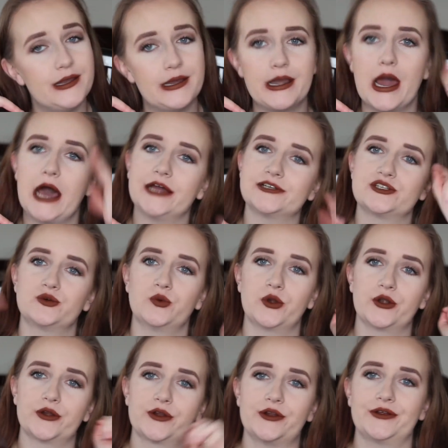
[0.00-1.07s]
not to
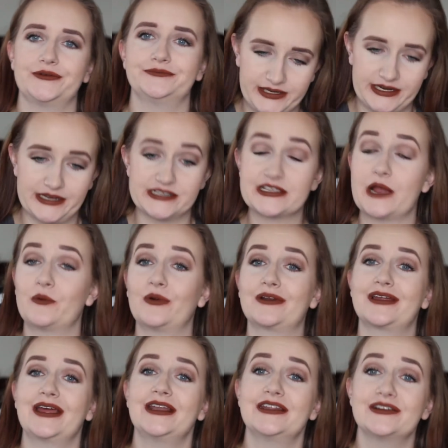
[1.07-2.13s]
work, because I
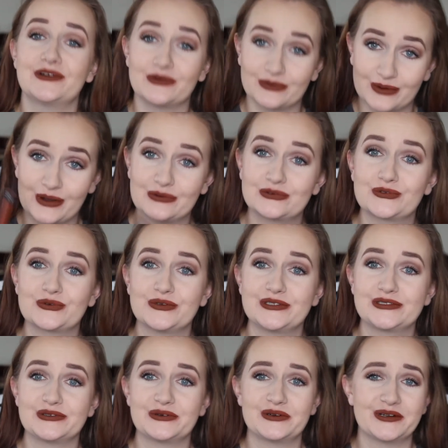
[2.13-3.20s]
work at a grocery
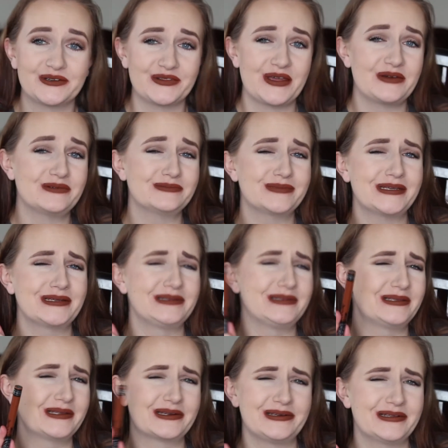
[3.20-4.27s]
store and that would be a
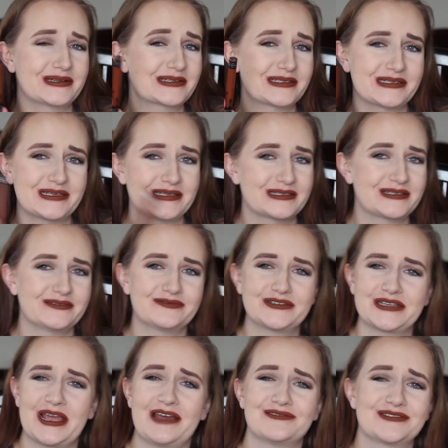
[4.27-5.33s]
little excessive
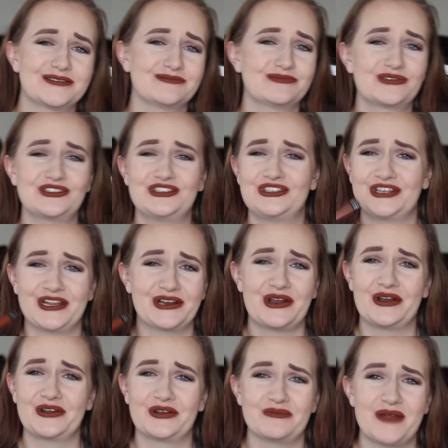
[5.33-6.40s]
to have some on your